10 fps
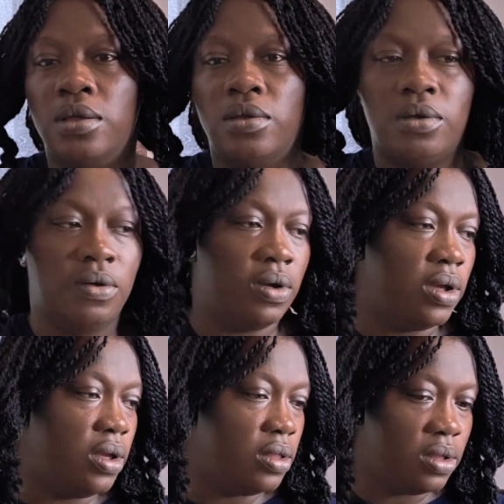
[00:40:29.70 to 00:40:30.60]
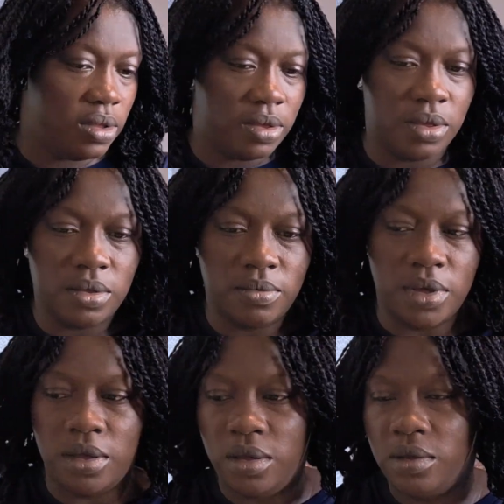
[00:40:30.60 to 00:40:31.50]
All right.
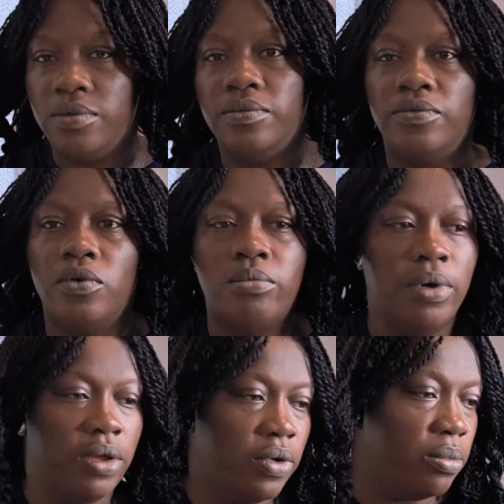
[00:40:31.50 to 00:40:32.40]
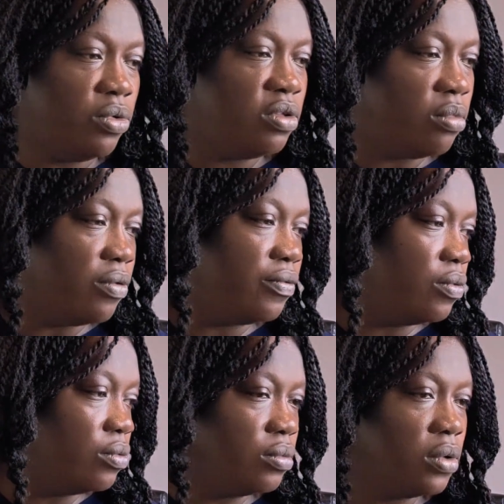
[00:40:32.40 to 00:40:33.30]
My phone battery. I'm using my
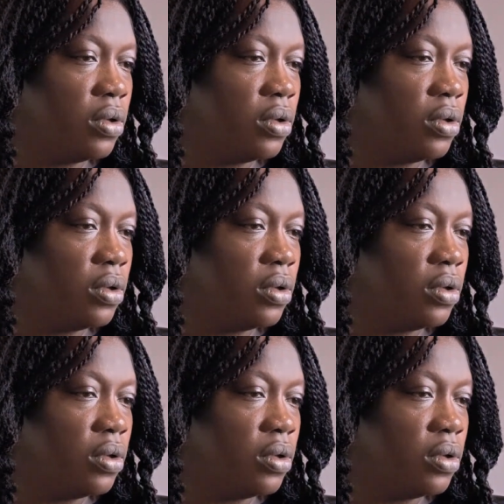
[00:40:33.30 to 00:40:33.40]
phone.